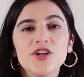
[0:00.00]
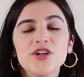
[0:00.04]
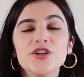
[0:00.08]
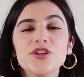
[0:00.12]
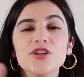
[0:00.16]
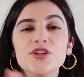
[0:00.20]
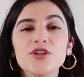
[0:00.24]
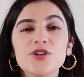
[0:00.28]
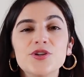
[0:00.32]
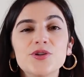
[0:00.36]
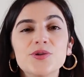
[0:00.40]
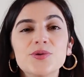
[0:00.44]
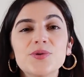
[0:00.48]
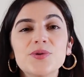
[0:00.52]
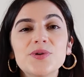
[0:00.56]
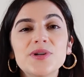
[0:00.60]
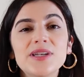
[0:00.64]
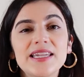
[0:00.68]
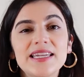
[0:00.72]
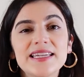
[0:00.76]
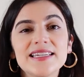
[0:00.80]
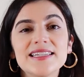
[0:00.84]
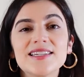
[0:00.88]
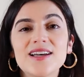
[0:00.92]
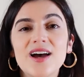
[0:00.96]
You
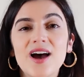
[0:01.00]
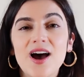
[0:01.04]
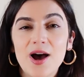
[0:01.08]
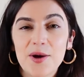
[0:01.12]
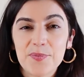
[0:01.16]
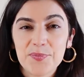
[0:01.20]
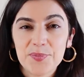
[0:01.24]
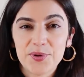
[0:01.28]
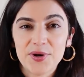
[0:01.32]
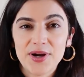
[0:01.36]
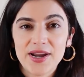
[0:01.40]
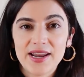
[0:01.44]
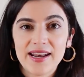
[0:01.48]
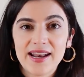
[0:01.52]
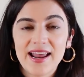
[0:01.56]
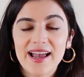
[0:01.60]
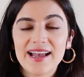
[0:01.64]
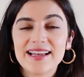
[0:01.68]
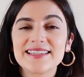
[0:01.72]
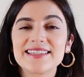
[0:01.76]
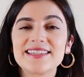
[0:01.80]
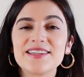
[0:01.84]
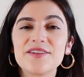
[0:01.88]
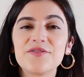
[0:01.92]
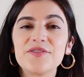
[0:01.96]
need to operate
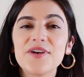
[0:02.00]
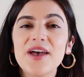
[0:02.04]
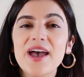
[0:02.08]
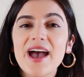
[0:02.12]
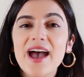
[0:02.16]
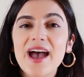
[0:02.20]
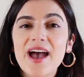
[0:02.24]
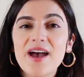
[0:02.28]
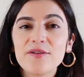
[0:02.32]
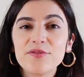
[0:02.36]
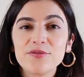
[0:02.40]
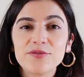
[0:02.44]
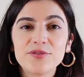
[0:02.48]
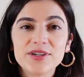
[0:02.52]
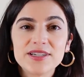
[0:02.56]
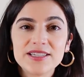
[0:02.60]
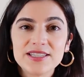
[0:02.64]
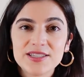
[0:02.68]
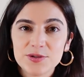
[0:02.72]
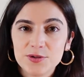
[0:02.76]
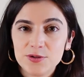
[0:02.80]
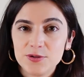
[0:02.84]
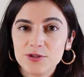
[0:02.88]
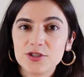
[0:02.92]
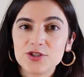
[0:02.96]
as if every
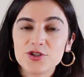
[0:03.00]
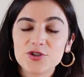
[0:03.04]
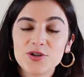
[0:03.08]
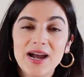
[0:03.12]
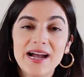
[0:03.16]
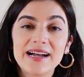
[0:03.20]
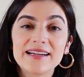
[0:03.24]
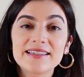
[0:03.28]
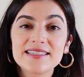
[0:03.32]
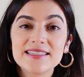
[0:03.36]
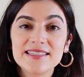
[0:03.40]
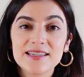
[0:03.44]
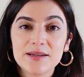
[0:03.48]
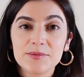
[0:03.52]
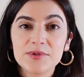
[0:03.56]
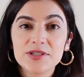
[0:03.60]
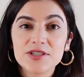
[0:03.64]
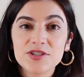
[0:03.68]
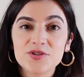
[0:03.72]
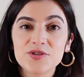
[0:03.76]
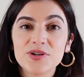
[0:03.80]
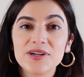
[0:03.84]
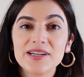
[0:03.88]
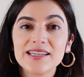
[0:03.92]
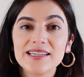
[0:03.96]
school tracks
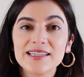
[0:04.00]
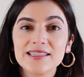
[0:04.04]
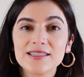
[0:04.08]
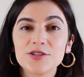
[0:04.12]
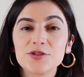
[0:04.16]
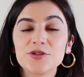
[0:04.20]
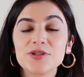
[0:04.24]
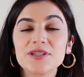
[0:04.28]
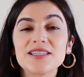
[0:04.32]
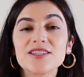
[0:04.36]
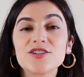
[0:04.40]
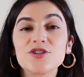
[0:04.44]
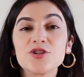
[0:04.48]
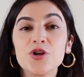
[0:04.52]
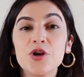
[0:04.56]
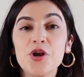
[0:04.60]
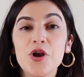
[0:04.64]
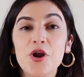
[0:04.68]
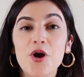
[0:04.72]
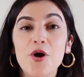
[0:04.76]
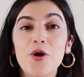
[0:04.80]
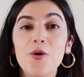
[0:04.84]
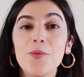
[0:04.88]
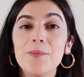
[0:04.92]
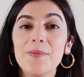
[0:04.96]
demonstrated interest
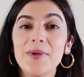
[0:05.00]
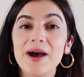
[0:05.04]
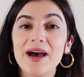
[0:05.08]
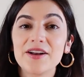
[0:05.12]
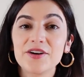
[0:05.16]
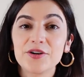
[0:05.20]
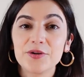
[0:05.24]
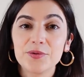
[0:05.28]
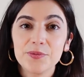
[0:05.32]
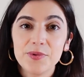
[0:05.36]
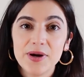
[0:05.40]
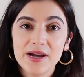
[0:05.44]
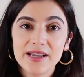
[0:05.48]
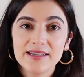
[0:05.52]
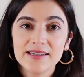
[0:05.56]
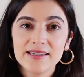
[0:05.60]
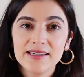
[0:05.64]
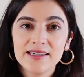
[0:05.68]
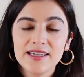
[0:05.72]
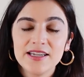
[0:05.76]
no matter what.